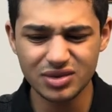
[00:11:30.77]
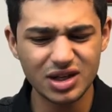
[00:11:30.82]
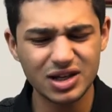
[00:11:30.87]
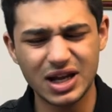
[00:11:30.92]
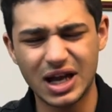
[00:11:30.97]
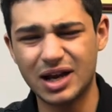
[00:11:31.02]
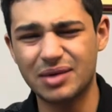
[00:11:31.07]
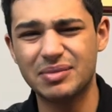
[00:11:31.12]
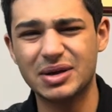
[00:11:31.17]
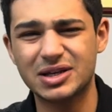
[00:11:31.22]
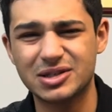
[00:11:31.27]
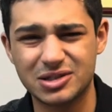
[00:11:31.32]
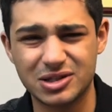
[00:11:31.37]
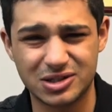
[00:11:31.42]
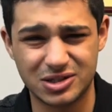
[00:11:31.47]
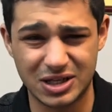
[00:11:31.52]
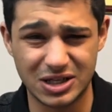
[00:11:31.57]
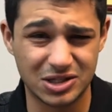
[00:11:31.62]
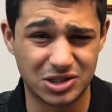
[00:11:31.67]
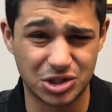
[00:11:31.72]
kind of makes this
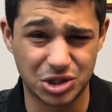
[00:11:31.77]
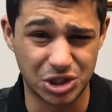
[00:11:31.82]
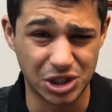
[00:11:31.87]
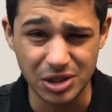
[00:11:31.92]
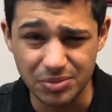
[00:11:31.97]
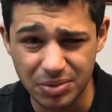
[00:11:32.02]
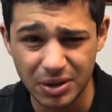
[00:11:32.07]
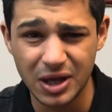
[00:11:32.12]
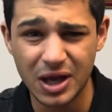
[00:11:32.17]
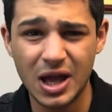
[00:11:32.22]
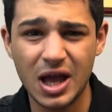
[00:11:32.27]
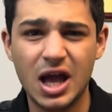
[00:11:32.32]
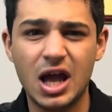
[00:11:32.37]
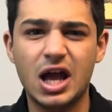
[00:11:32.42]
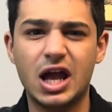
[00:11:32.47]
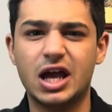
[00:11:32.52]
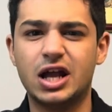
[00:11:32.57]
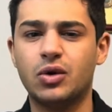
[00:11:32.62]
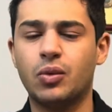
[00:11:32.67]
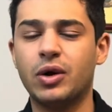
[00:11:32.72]
taste cheap
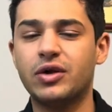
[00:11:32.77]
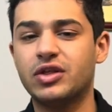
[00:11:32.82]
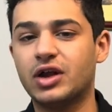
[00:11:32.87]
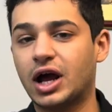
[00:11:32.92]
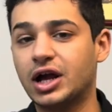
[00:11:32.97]
in a way that